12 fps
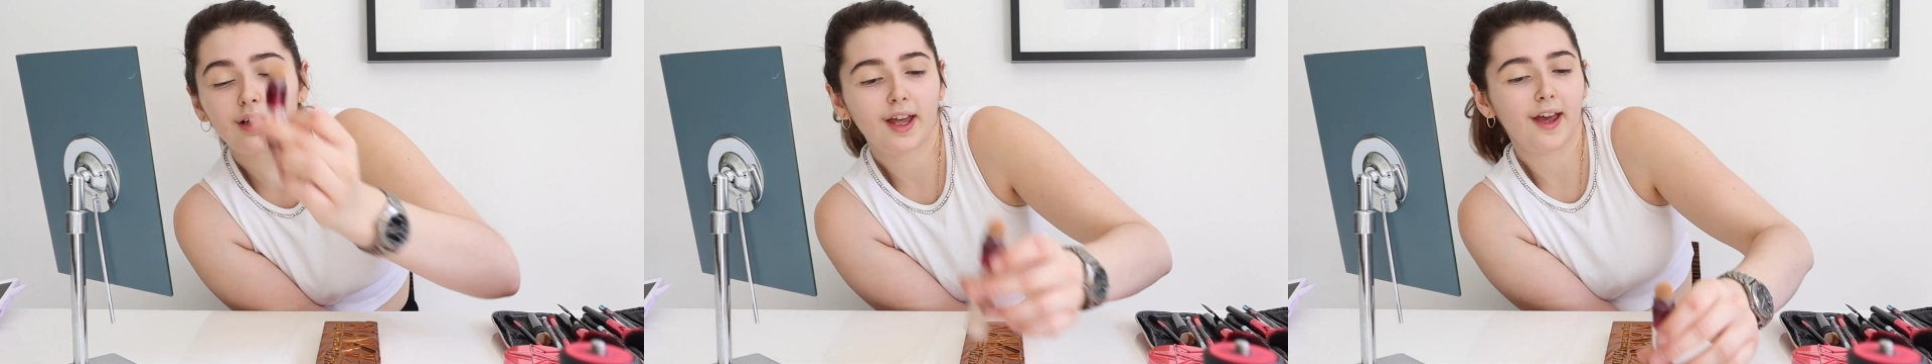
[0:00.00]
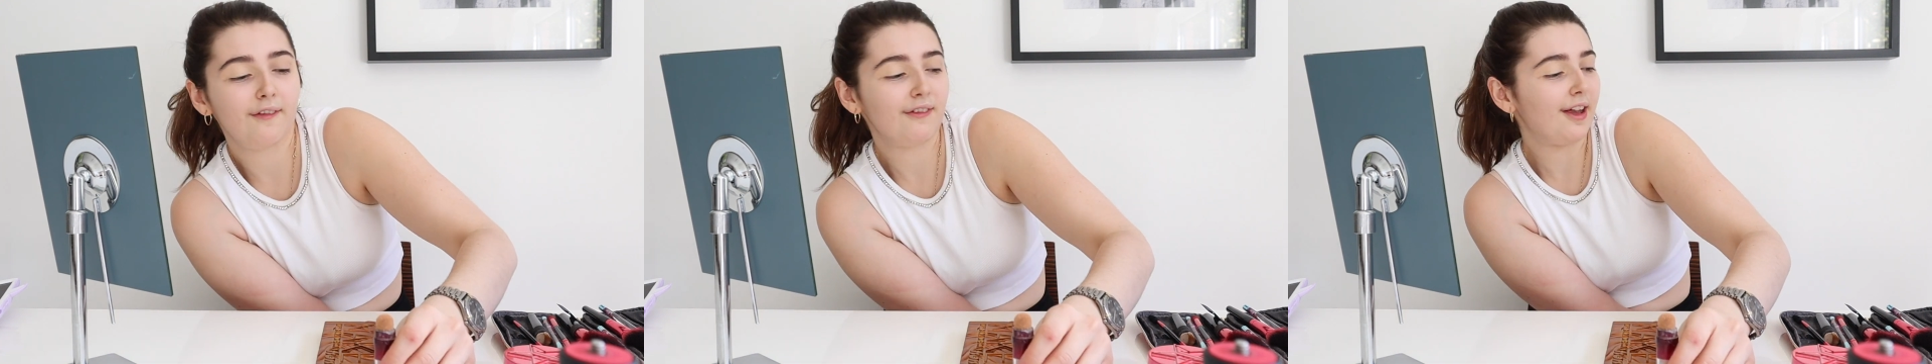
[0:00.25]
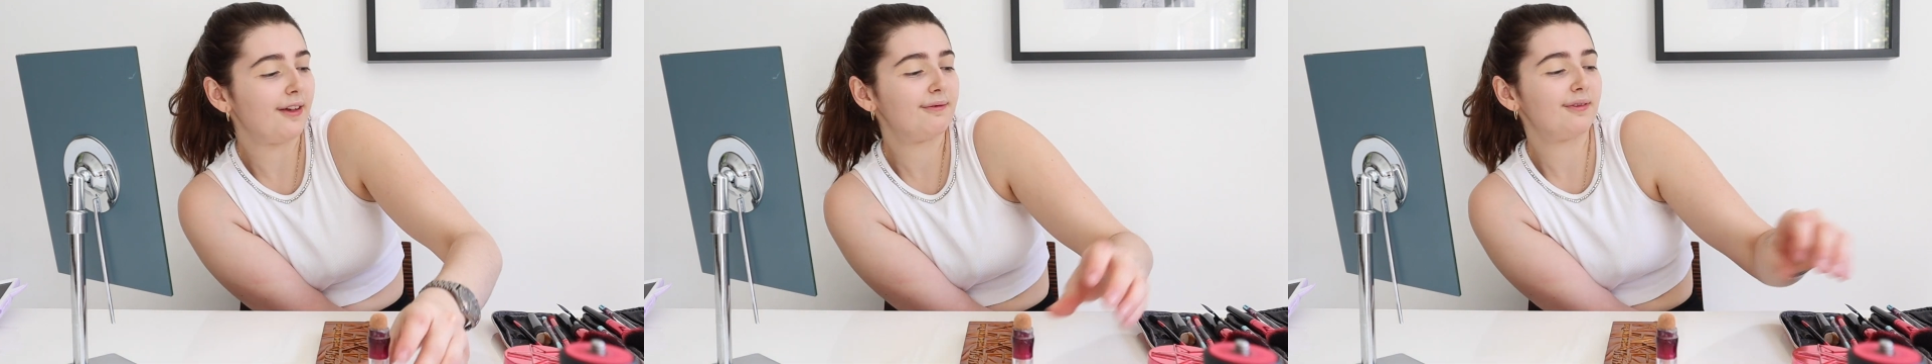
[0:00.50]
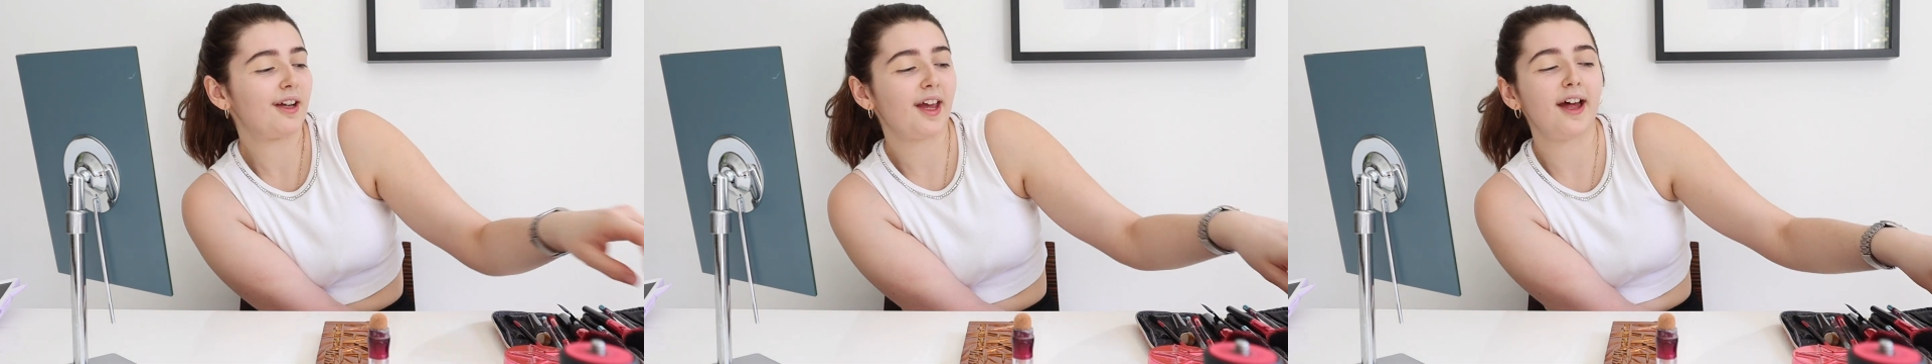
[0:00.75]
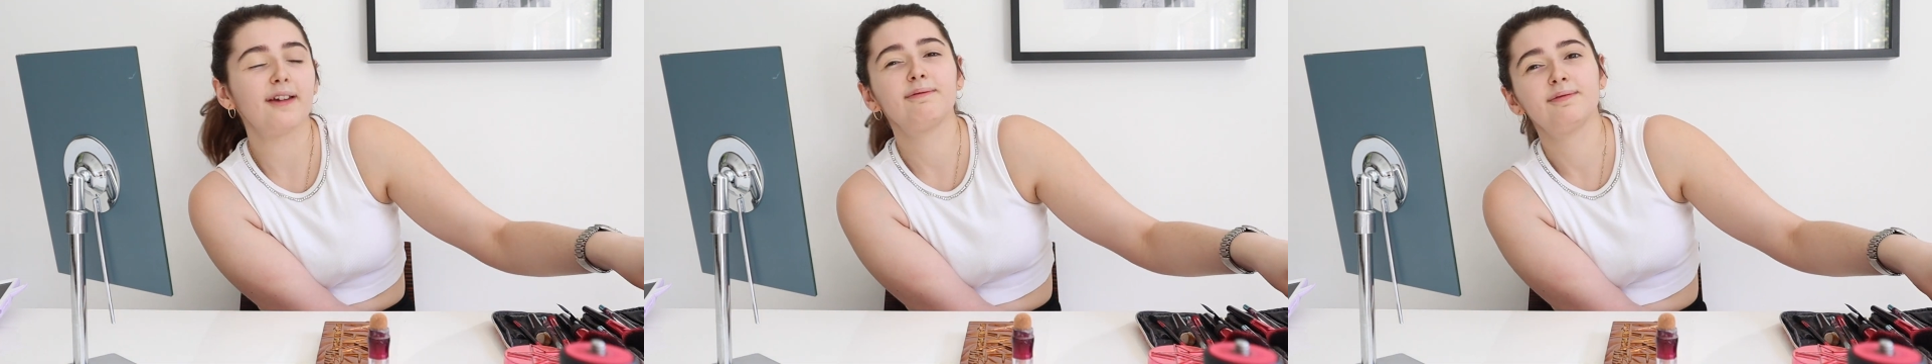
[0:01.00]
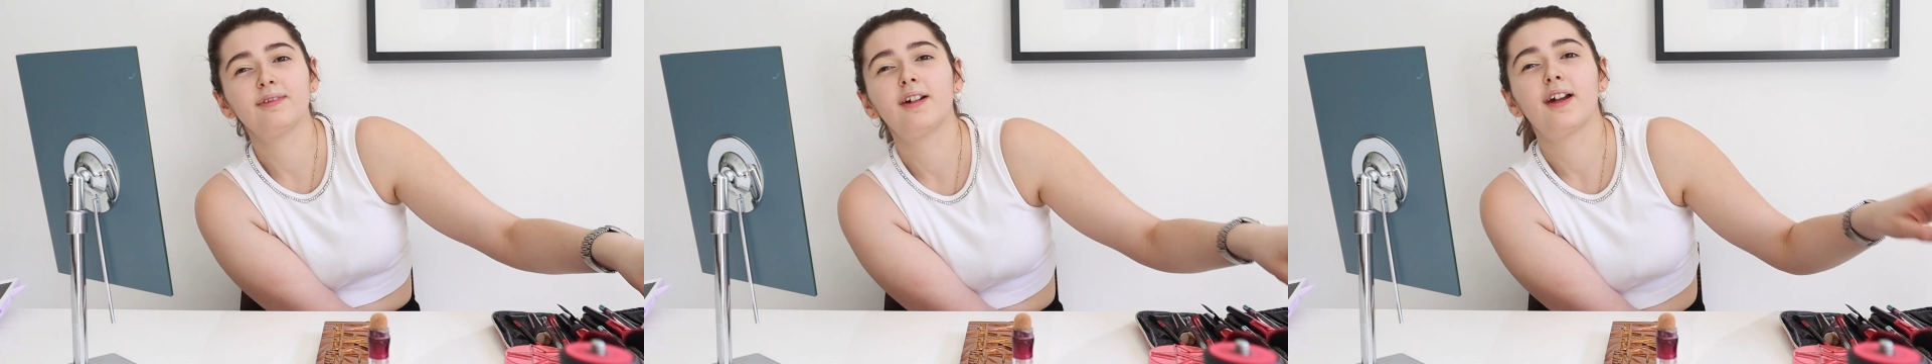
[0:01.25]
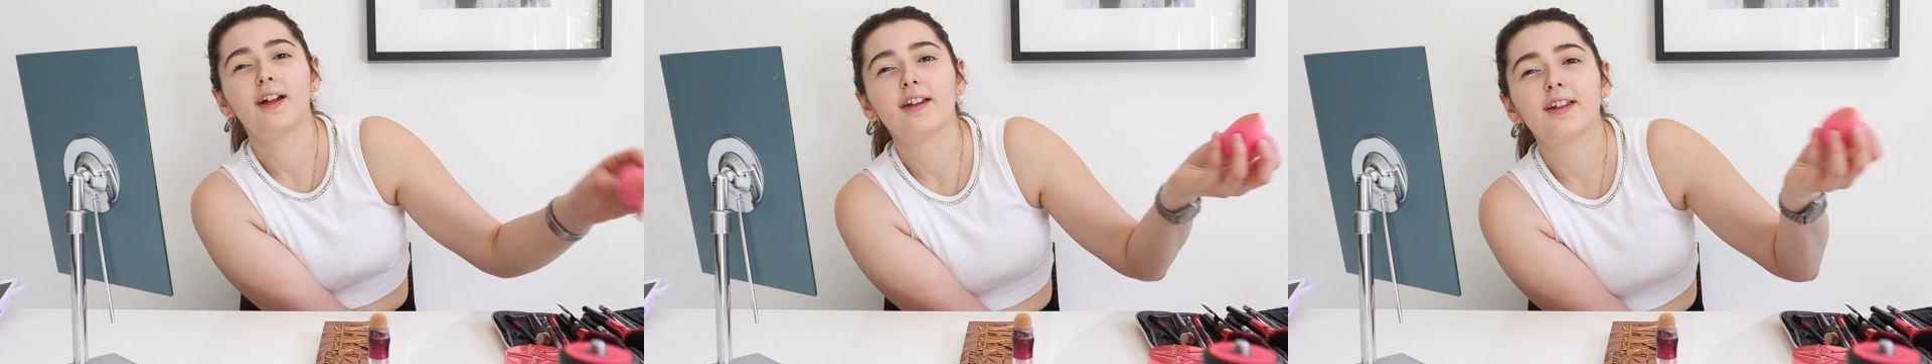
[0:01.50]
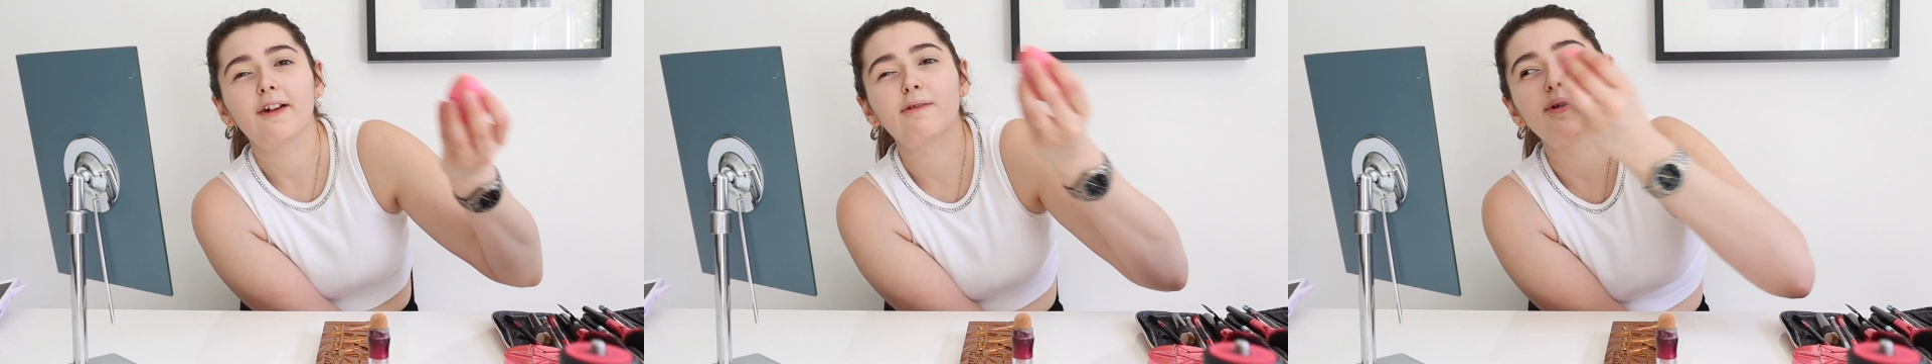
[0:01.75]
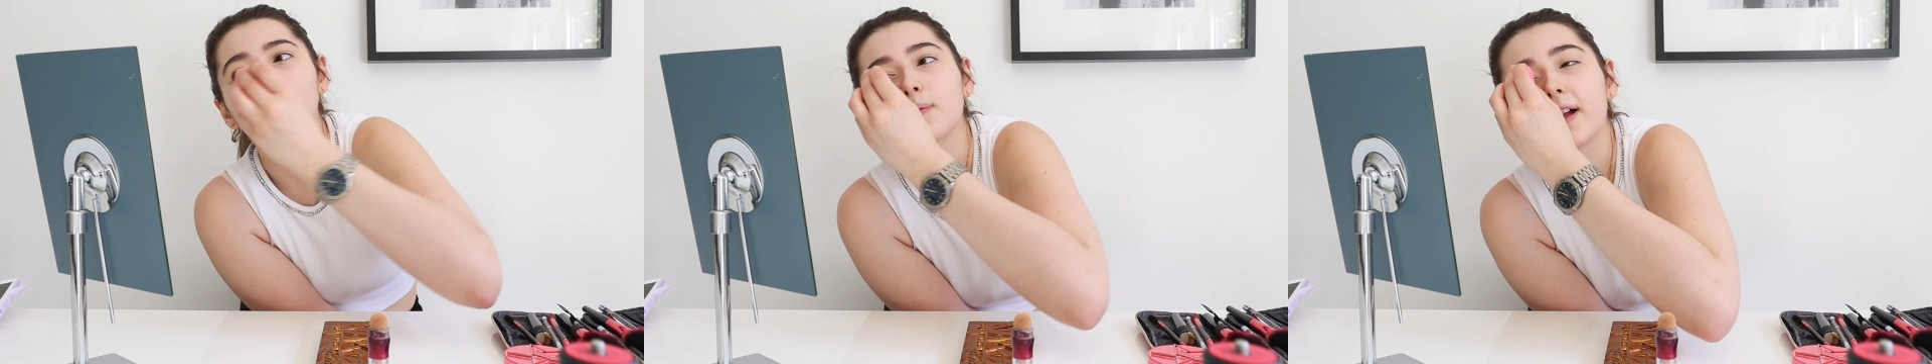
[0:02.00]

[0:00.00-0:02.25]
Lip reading: Okay, then, again, take the beauty